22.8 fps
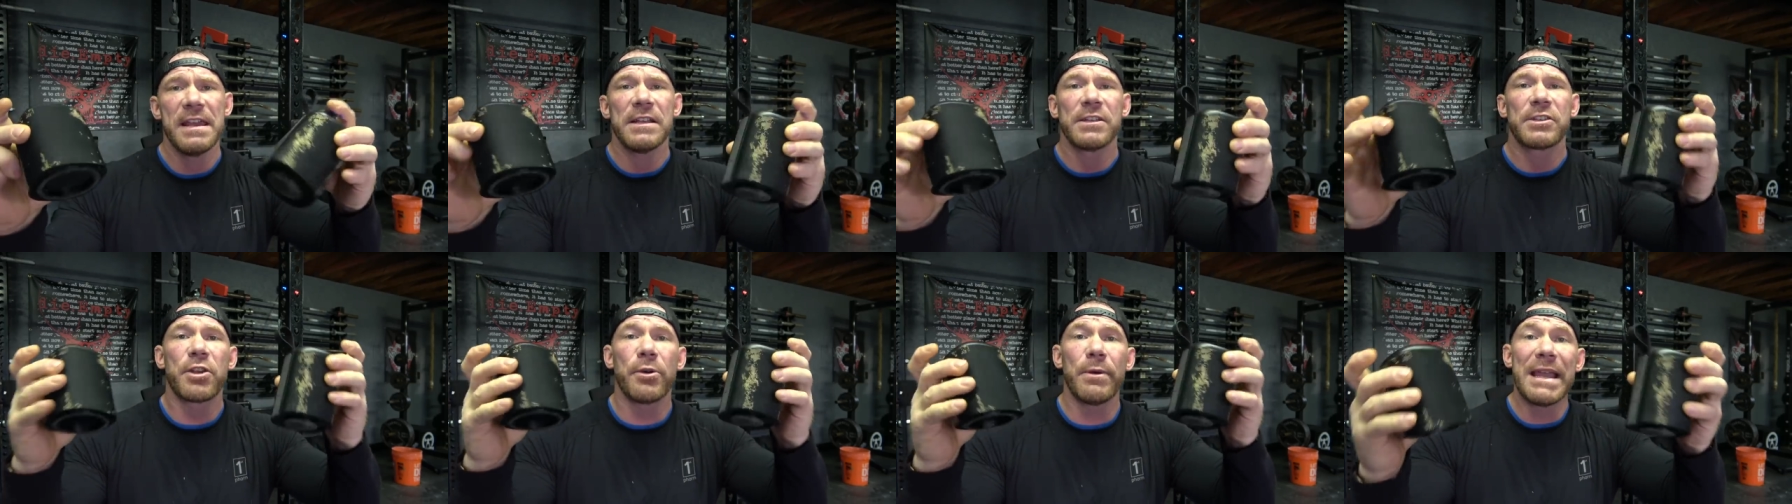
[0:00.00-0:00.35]

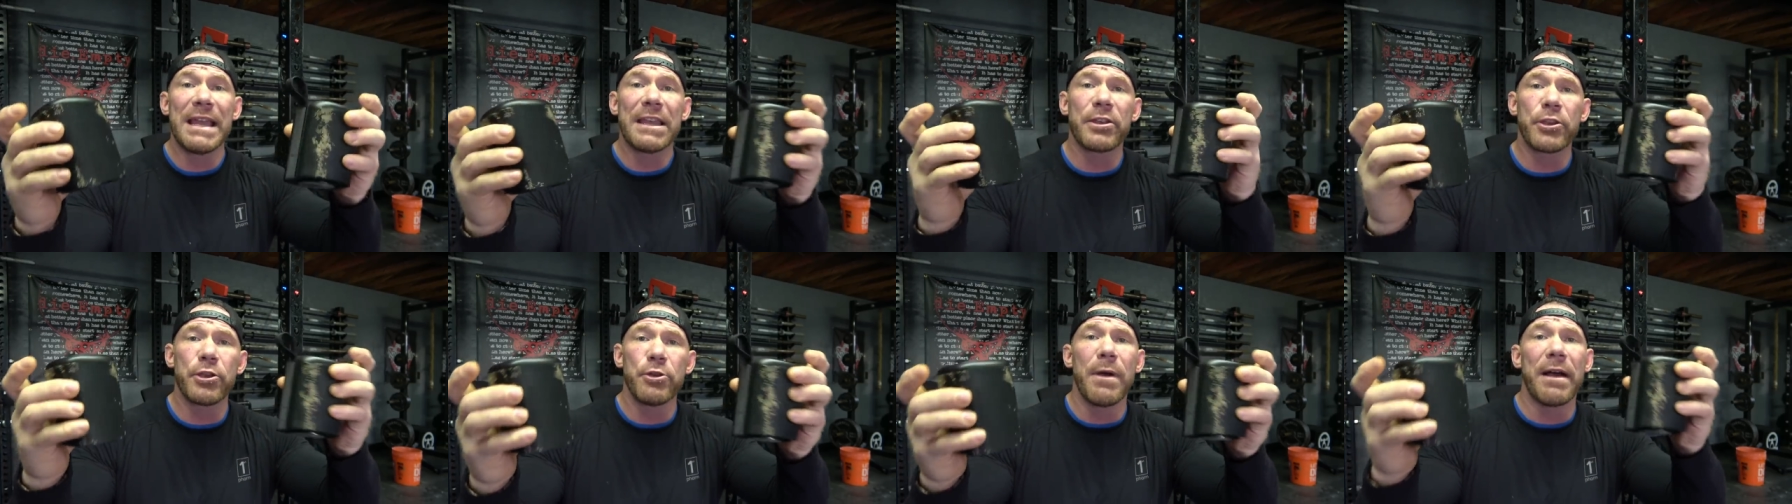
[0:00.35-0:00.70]
So
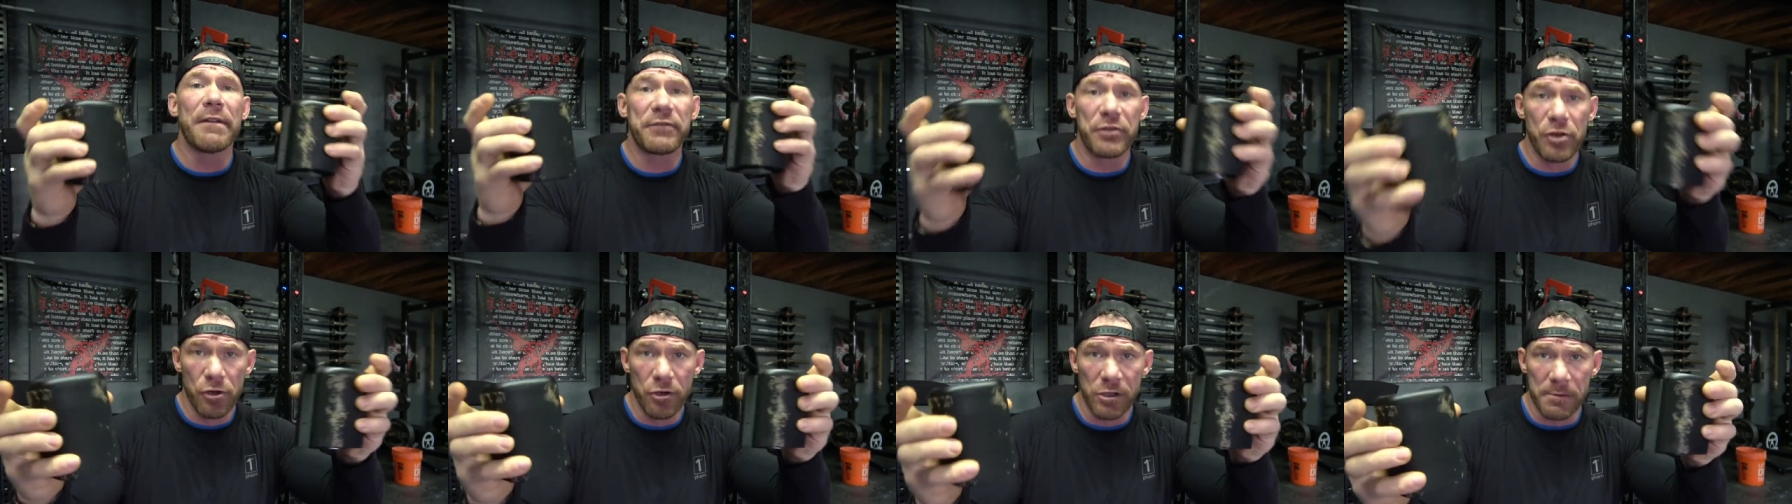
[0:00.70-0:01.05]
either you
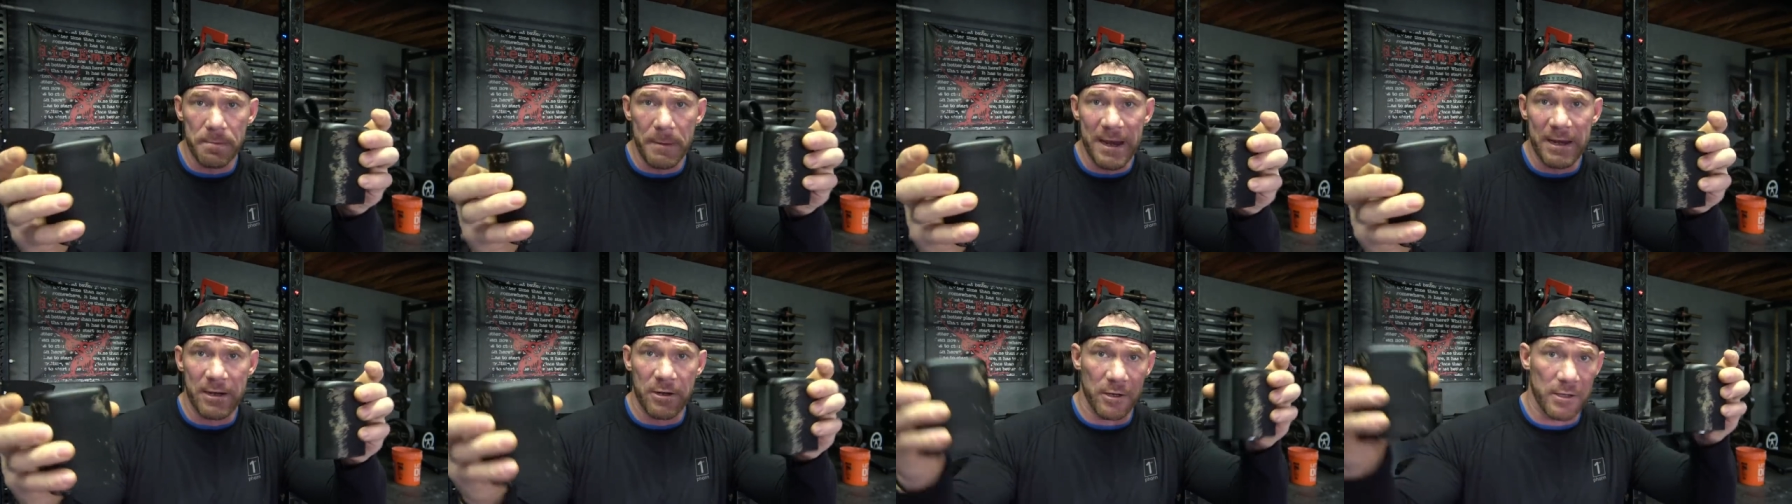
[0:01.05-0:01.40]
have two
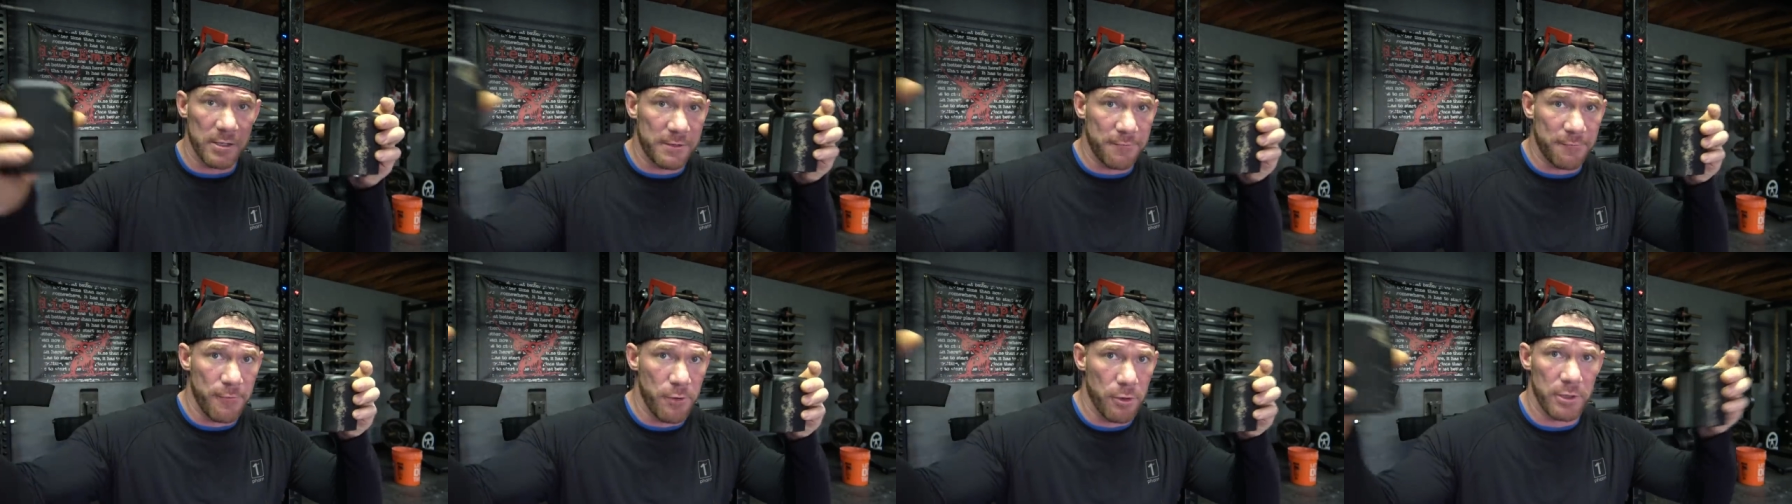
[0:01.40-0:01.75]

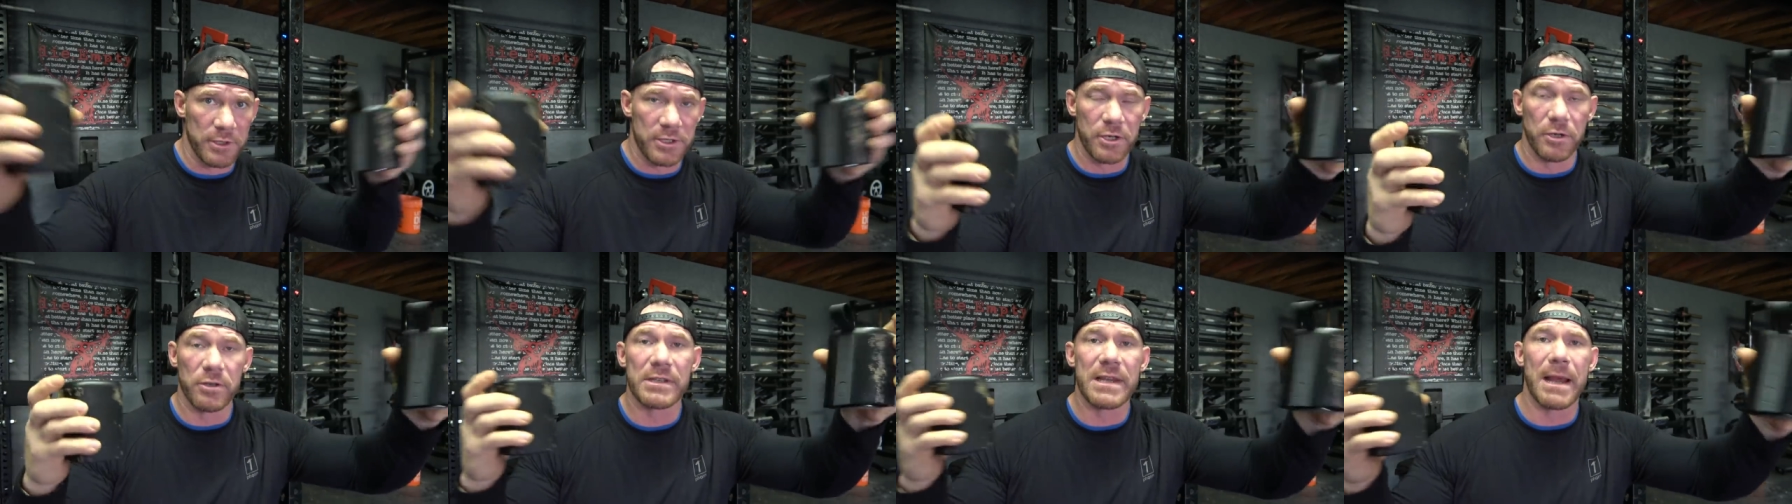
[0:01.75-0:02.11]
speakers
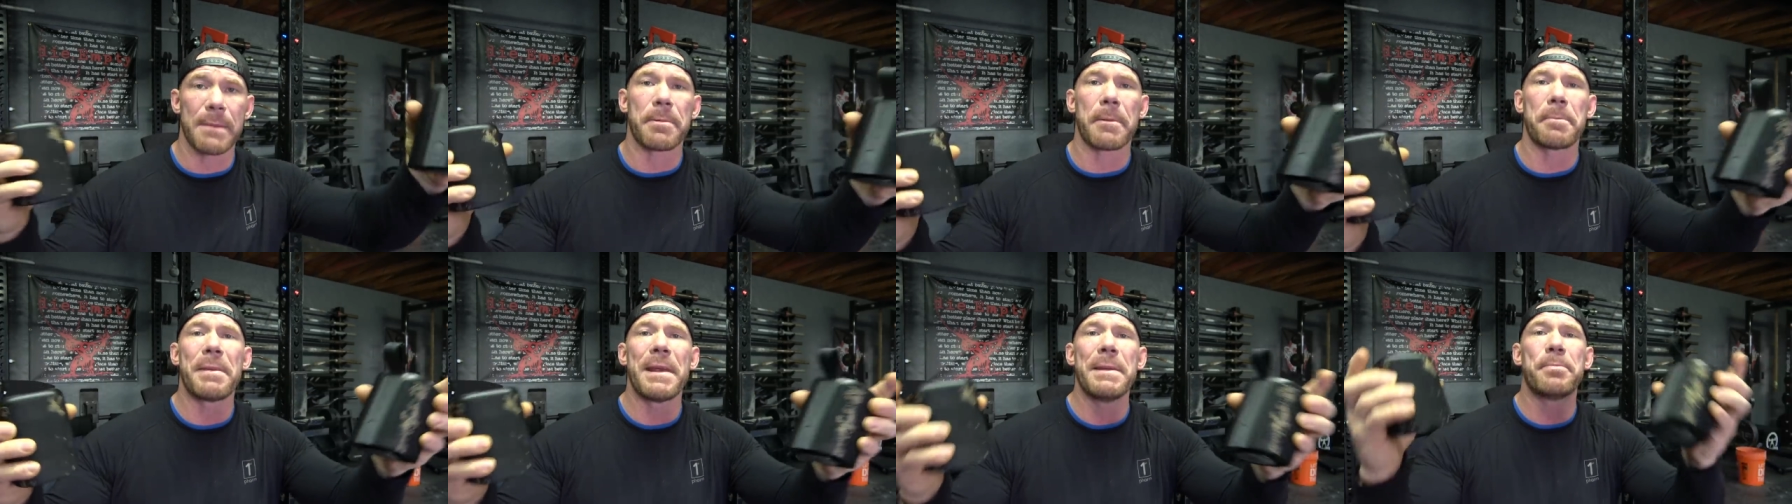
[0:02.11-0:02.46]
for two
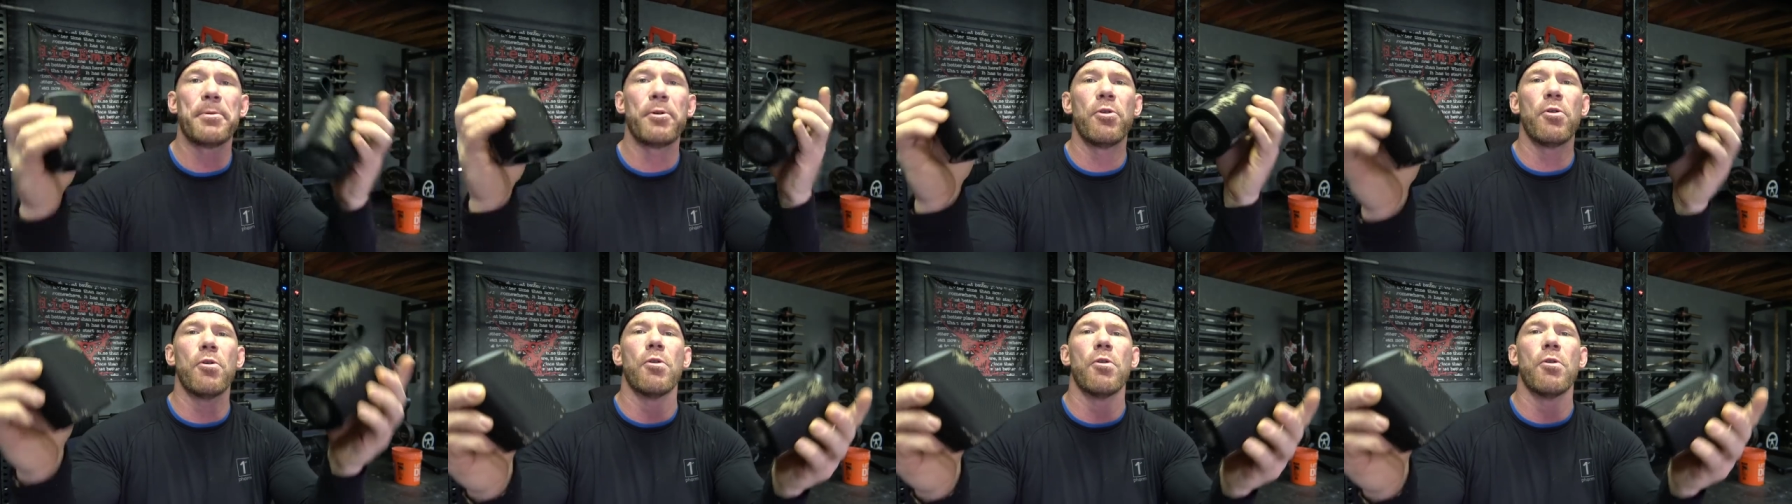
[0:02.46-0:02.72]
separate people,